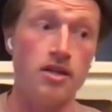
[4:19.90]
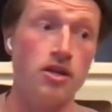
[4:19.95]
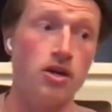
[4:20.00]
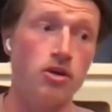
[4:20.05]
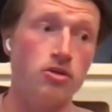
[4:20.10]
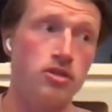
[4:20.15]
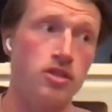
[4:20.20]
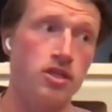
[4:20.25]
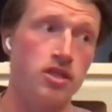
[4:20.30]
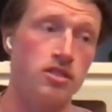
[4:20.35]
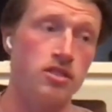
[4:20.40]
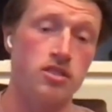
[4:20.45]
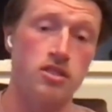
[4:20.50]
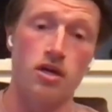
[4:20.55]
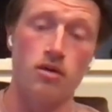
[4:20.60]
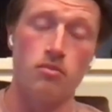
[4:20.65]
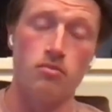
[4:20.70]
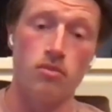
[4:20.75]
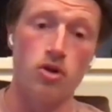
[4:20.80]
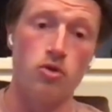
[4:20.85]
I
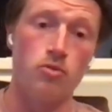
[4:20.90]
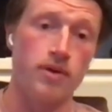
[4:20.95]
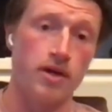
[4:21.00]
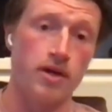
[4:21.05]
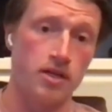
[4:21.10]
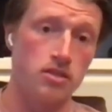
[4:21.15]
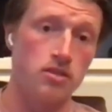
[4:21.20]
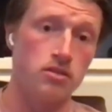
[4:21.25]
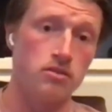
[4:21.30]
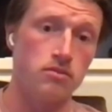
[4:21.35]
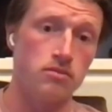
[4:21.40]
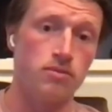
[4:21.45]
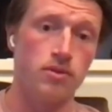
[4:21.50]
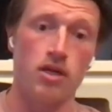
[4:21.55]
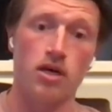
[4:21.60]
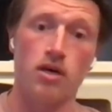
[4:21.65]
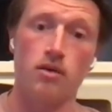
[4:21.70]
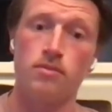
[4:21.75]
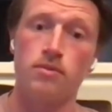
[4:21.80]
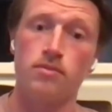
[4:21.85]
noticed a moped
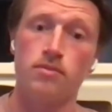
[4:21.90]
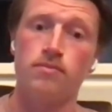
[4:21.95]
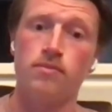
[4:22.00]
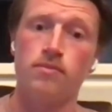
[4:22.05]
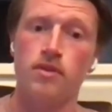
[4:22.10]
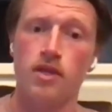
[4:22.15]
pull up. Yep.